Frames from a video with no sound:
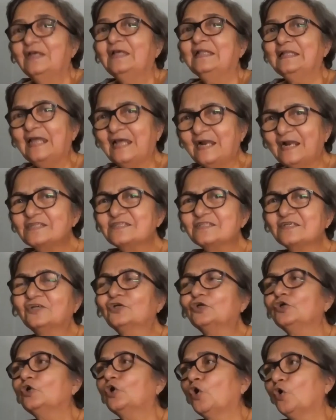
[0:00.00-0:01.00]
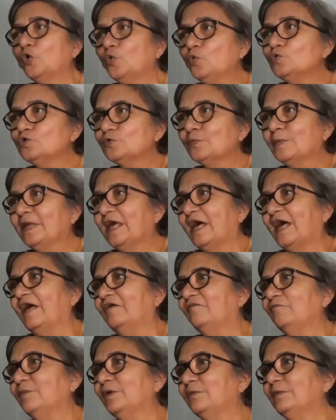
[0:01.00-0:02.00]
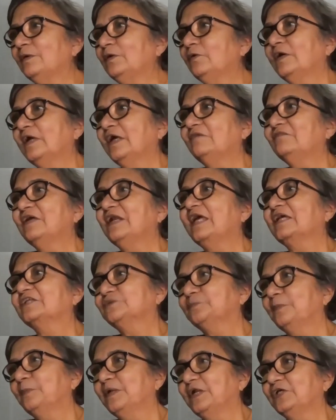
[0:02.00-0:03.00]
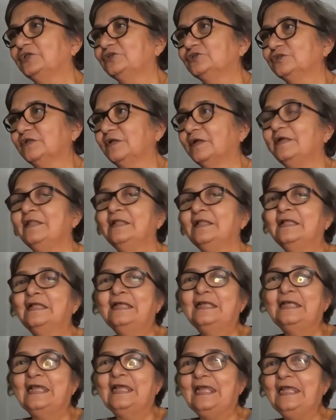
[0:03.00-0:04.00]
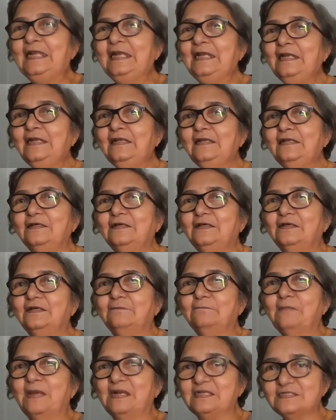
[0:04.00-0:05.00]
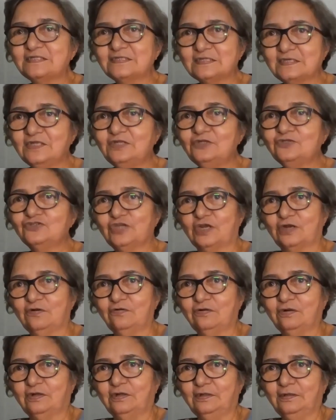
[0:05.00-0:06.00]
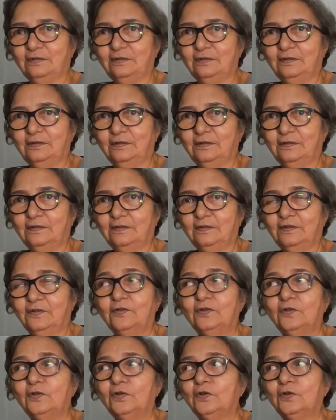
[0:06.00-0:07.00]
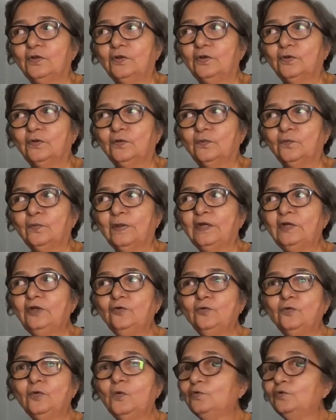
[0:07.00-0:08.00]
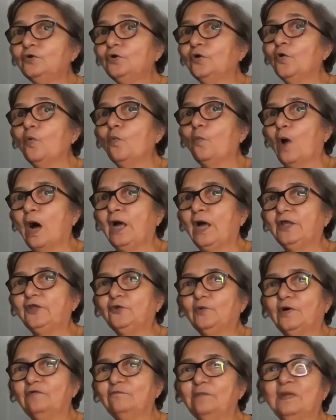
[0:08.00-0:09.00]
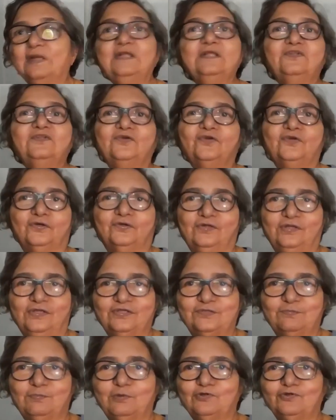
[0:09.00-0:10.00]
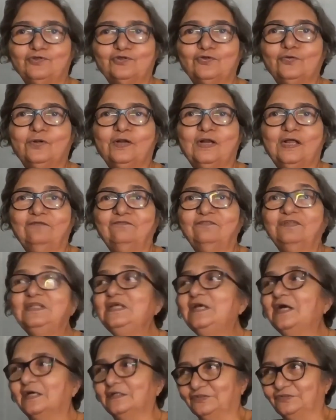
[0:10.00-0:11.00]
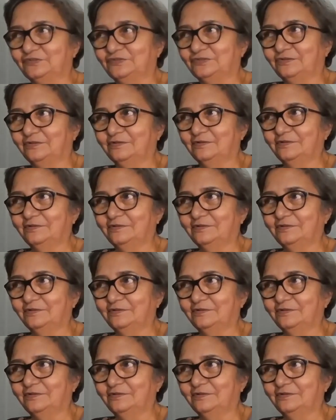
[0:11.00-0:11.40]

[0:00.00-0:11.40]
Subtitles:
There are certain clues we have, but we don't have an explanation. In medicine in general, when you don't know why, you have many theories because you don't have the answer.